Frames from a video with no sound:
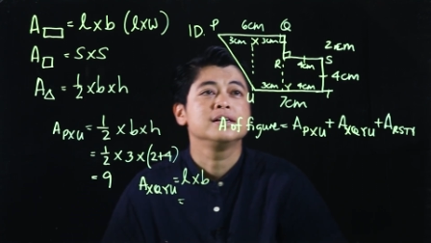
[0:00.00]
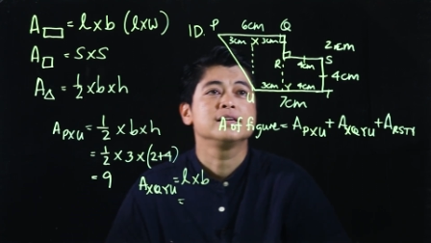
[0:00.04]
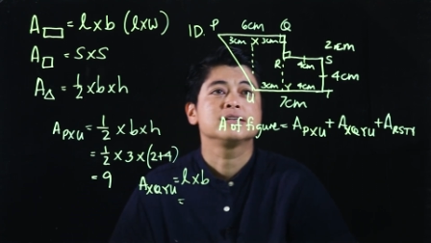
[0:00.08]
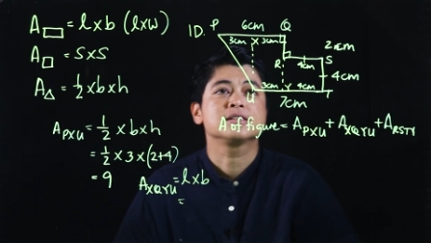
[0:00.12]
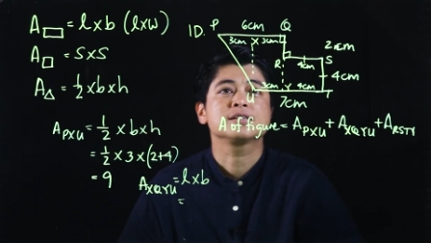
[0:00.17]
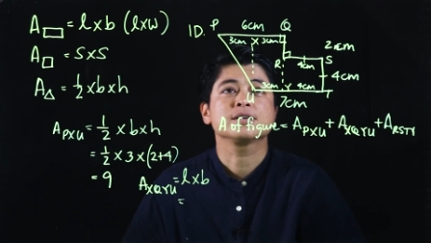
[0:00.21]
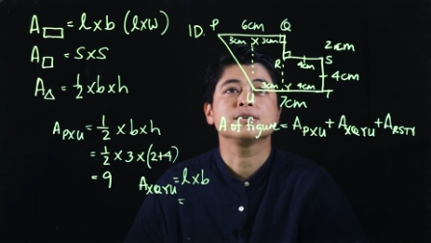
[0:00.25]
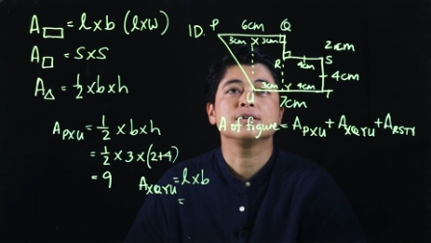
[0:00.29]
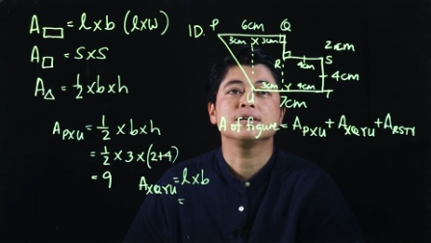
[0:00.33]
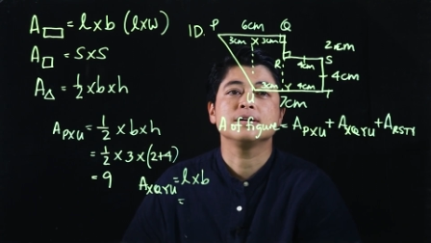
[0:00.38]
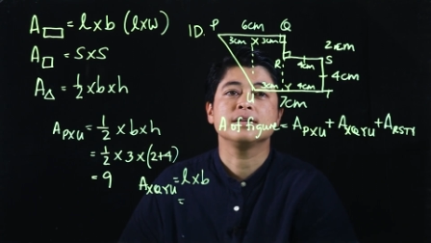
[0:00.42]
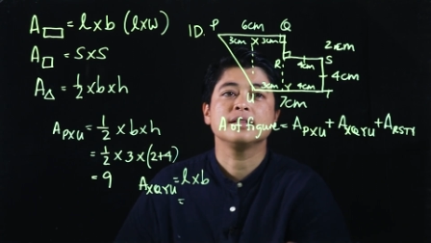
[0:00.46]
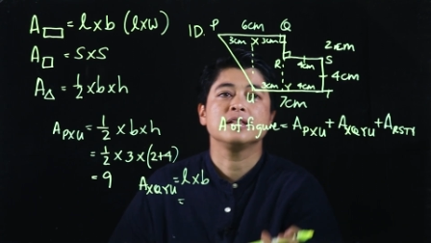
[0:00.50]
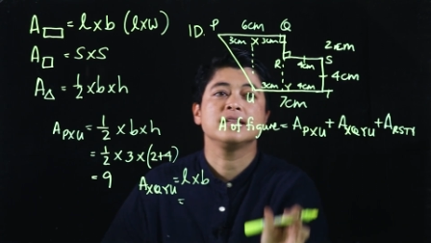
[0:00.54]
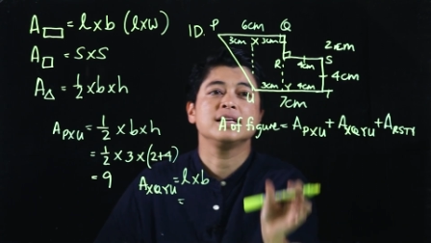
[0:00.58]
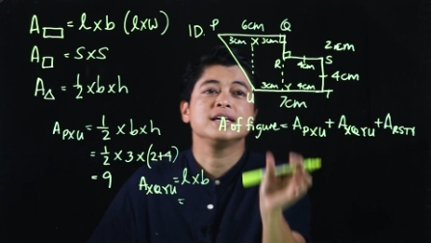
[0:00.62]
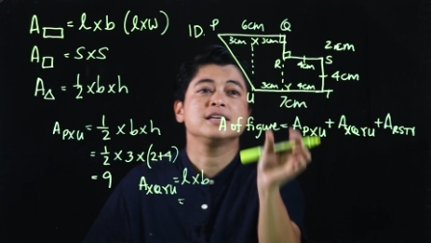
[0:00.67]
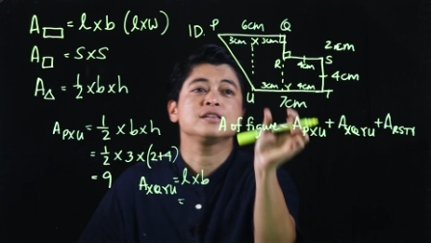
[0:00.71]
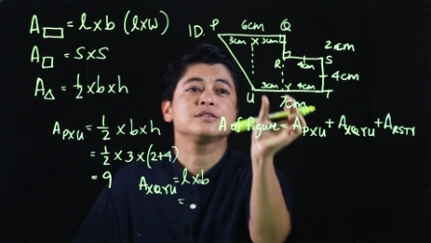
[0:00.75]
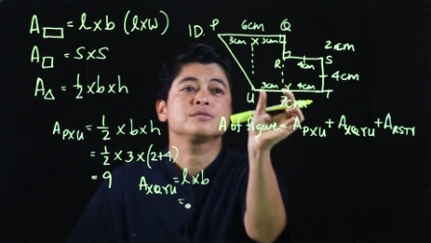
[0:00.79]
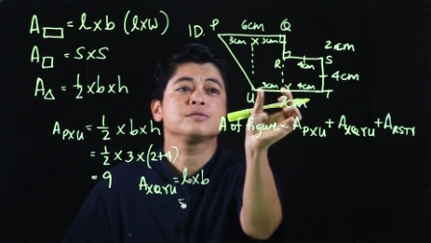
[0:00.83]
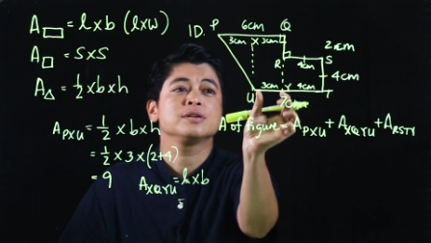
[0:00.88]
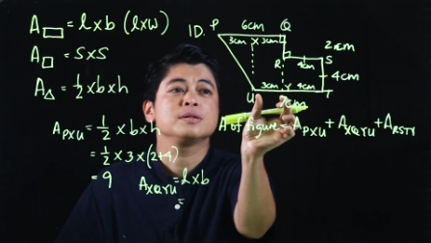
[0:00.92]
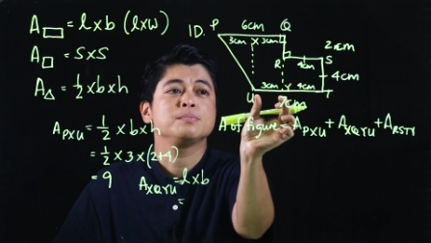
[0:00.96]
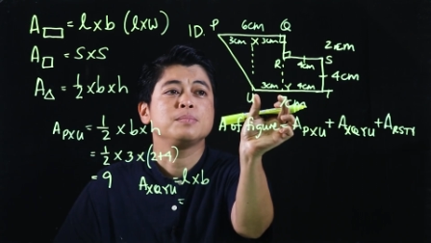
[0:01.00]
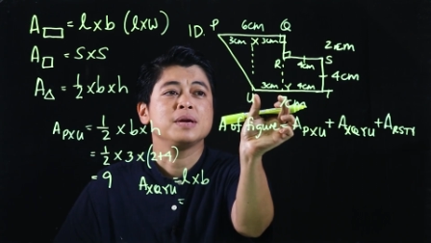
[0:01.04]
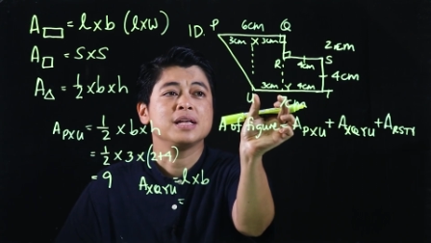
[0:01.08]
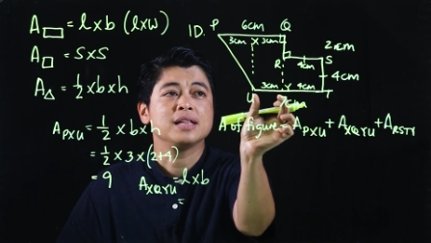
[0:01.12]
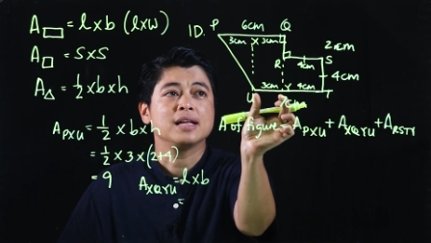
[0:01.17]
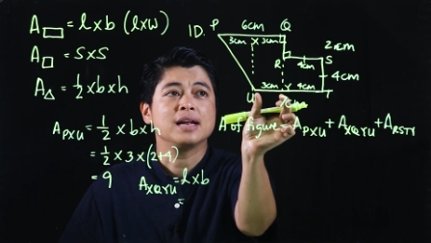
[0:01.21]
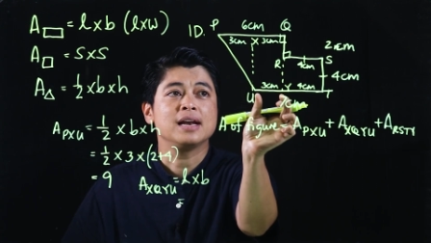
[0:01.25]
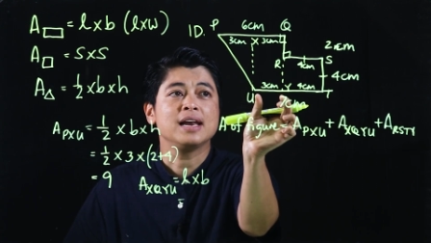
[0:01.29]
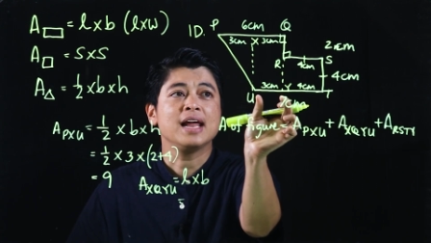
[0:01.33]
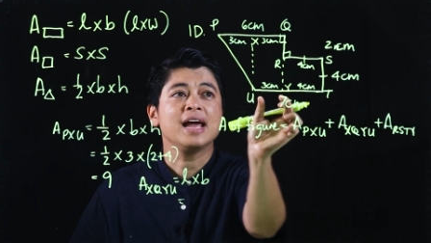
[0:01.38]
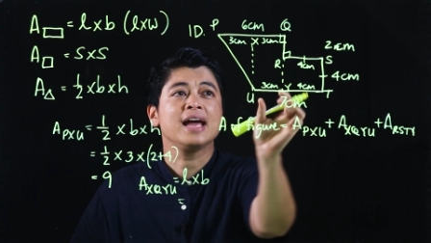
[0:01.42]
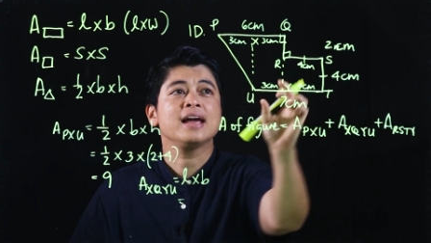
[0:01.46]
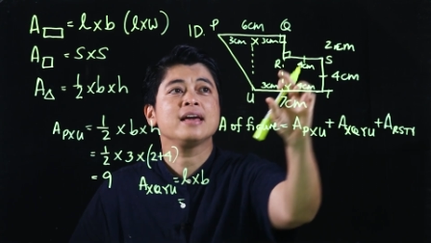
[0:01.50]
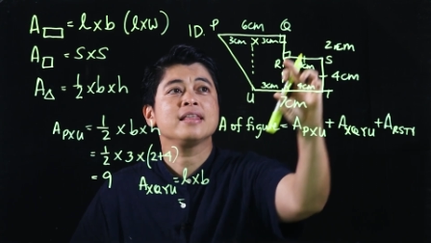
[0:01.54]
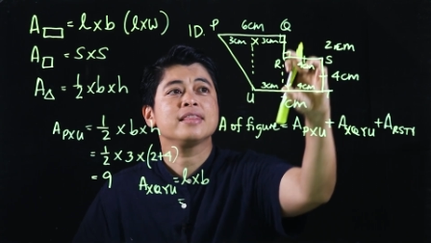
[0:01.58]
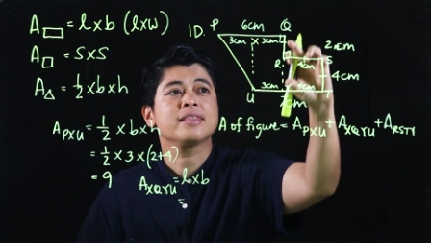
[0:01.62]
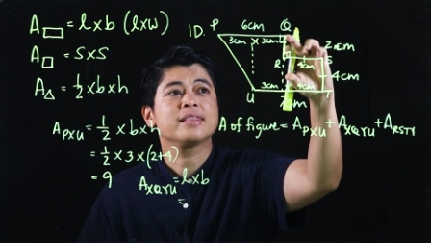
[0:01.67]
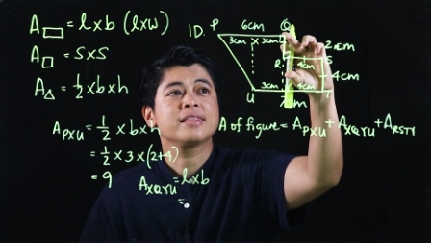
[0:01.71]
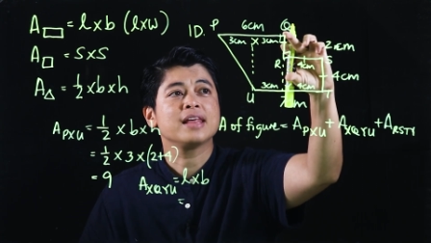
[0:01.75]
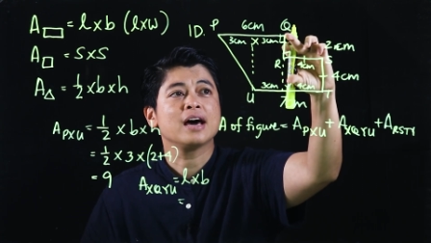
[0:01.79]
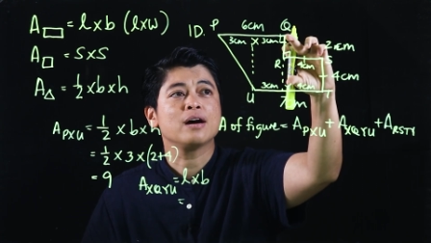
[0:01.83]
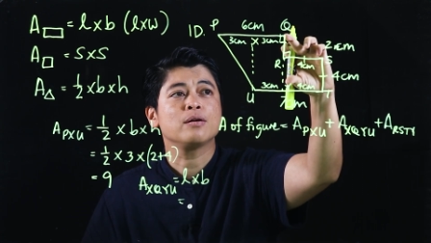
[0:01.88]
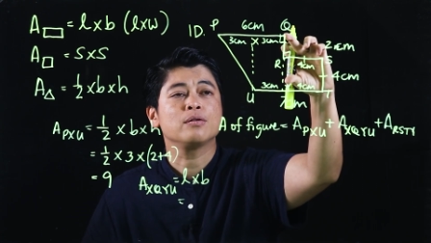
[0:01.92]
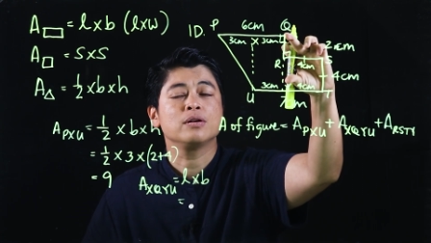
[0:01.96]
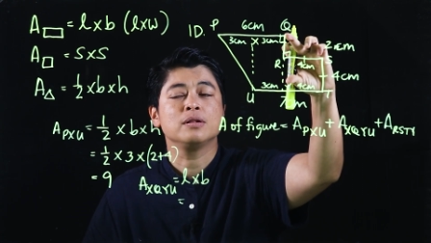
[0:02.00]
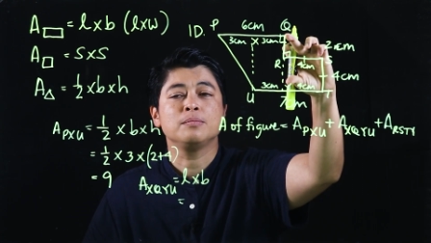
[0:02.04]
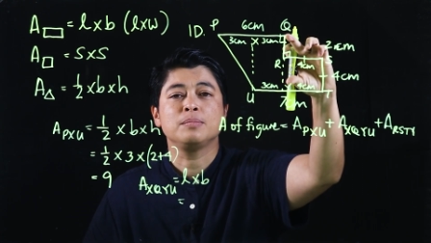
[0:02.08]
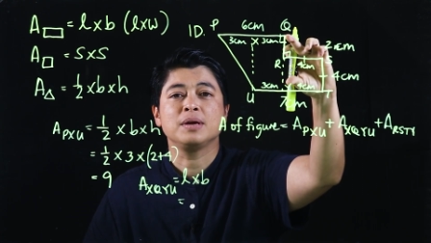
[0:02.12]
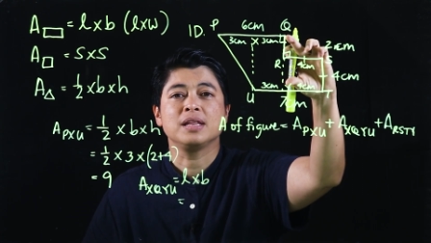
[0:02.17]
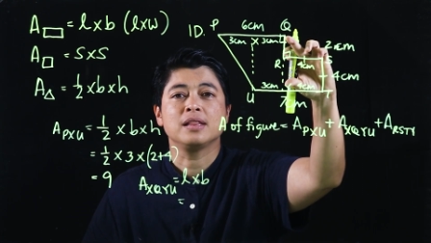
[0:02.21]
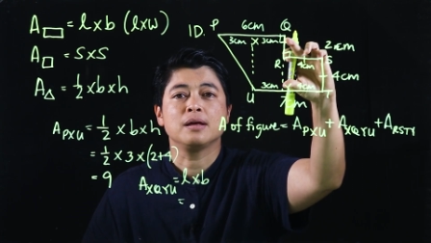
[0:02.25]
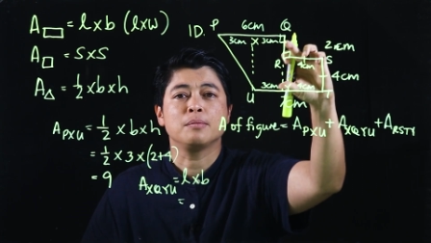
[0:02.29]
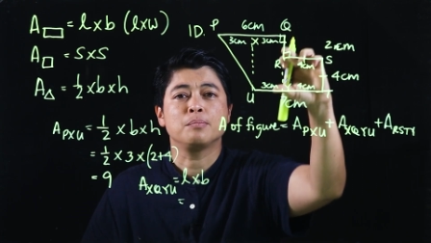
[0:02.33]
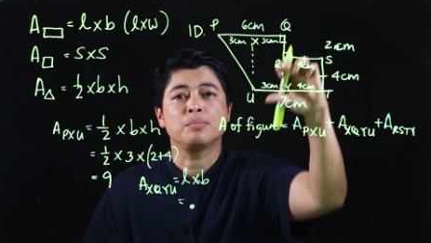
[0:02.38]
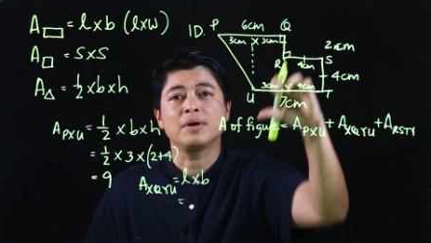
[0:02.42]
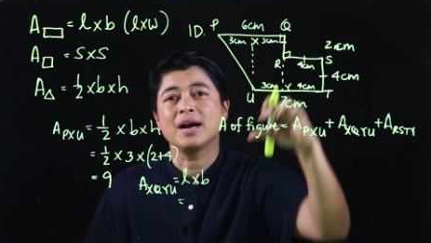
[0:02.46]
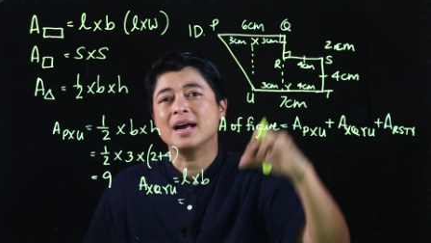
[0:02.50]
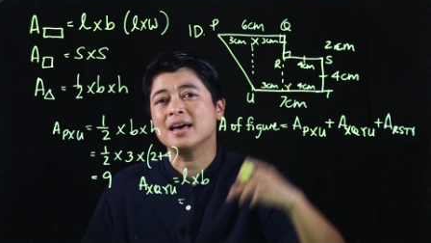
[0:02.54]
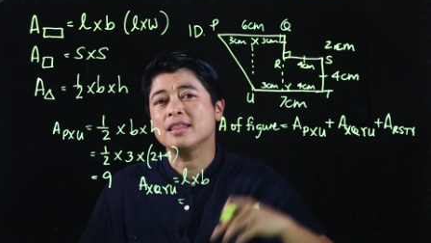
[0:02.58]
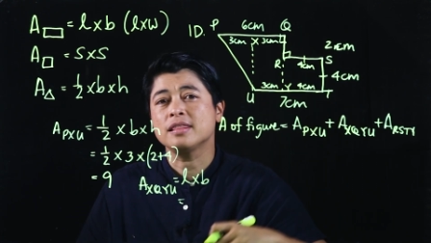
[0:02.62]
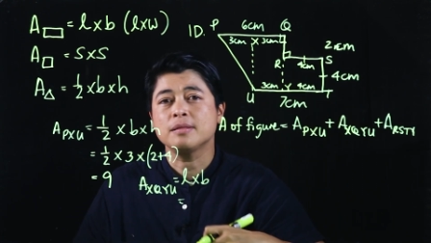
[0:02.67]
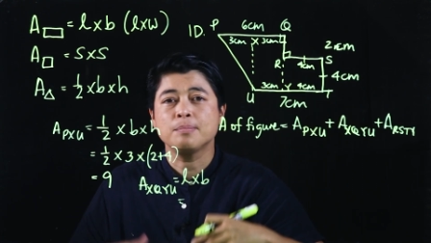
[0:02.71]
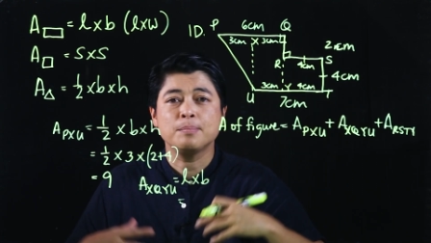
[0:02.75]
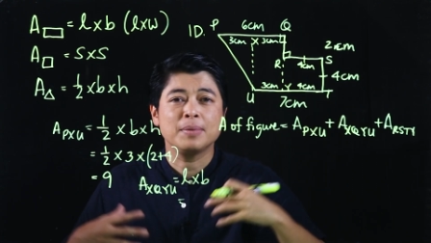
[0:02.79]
So this would be the length, that would be the breadth,